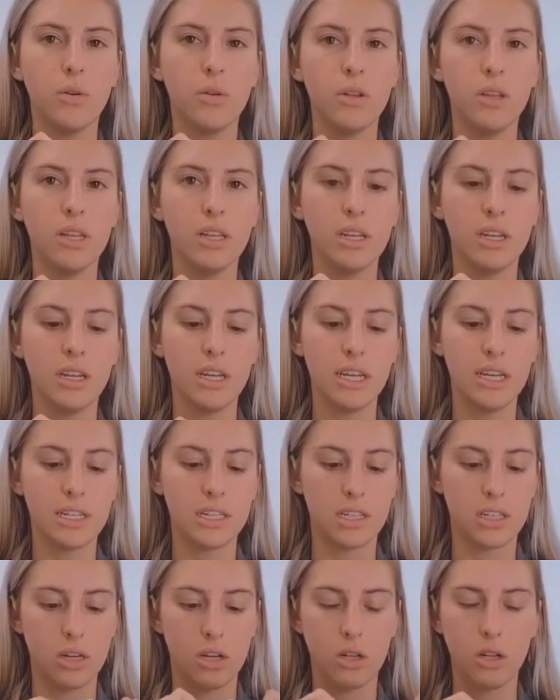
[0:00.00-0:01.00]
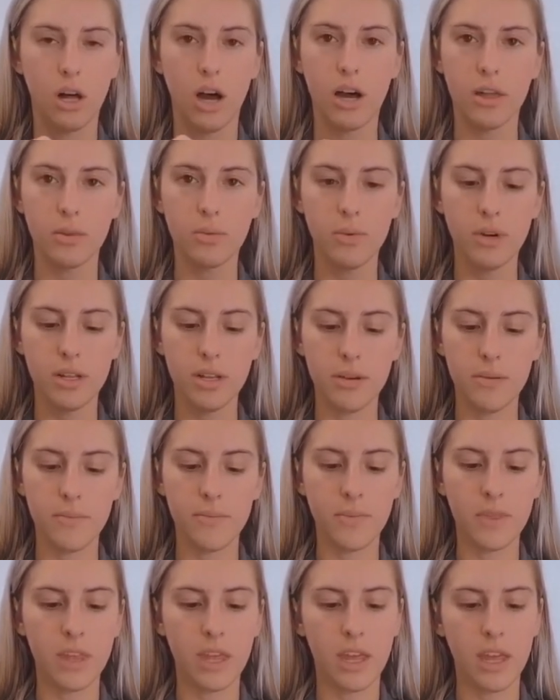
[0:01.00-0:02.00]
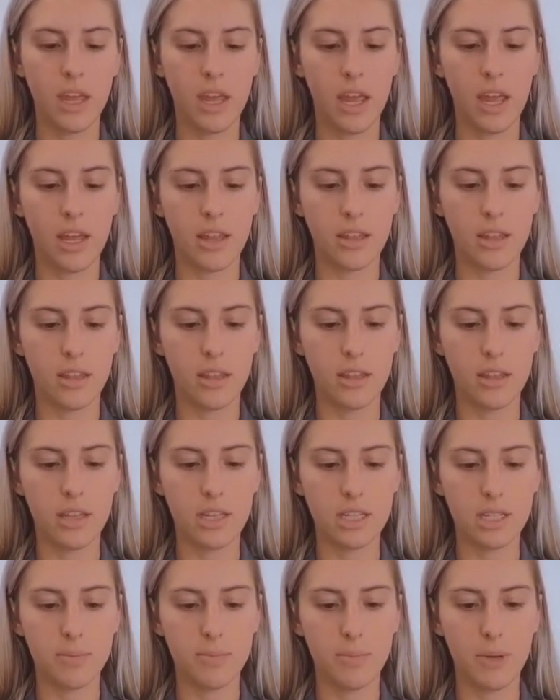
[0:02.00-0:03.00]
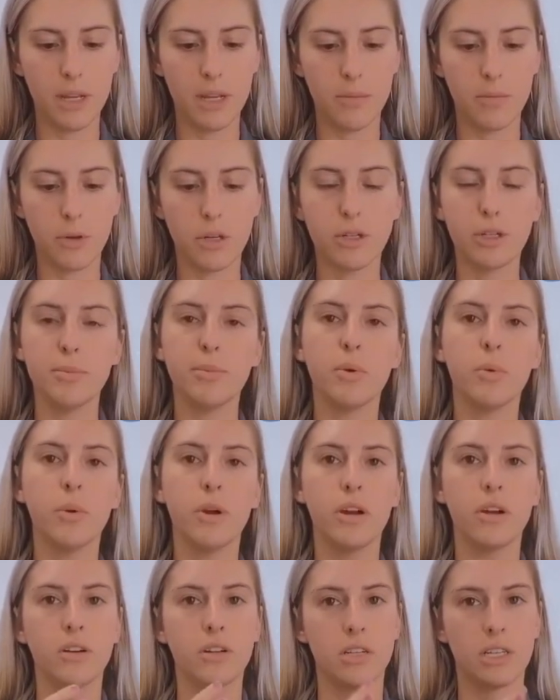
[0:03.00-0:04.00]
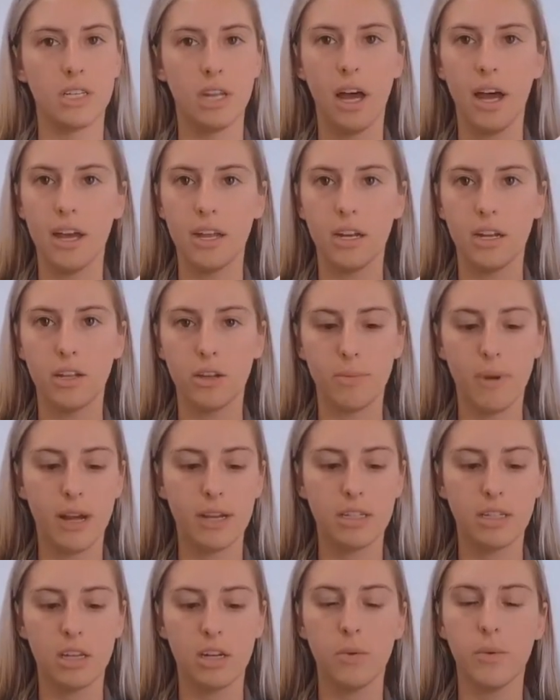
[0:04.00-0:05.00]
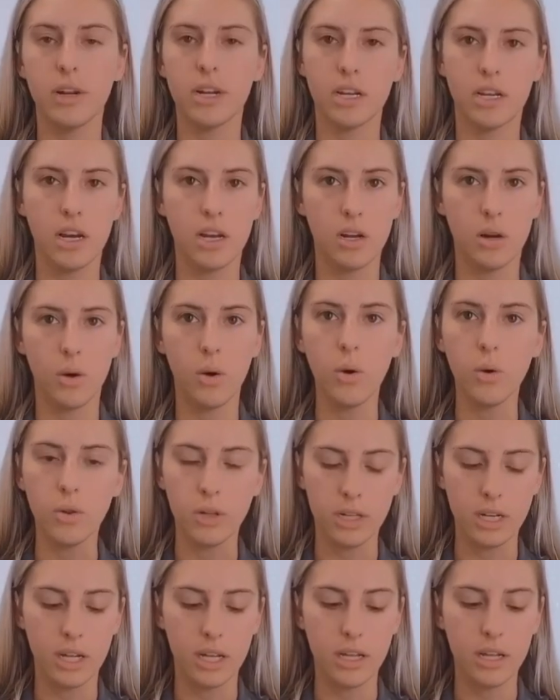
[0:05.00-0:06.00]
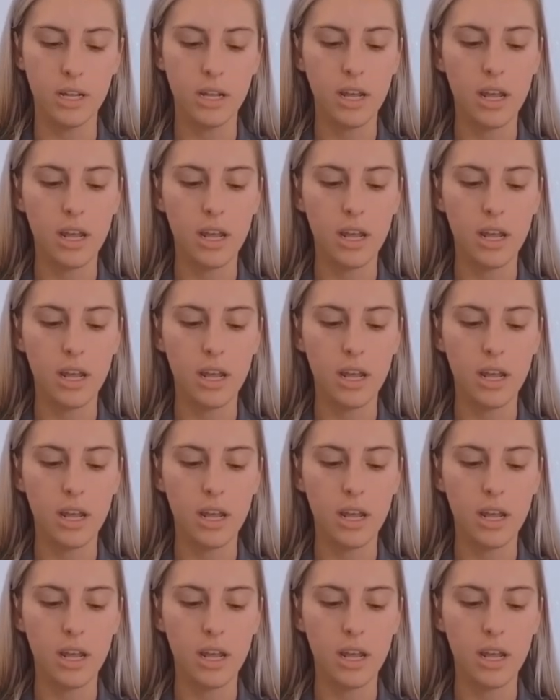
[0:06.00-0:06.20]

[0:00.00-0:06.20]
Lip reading: in is the cloth one. And this being, most people wear a design on their mask, they don't want to cut a hole in it.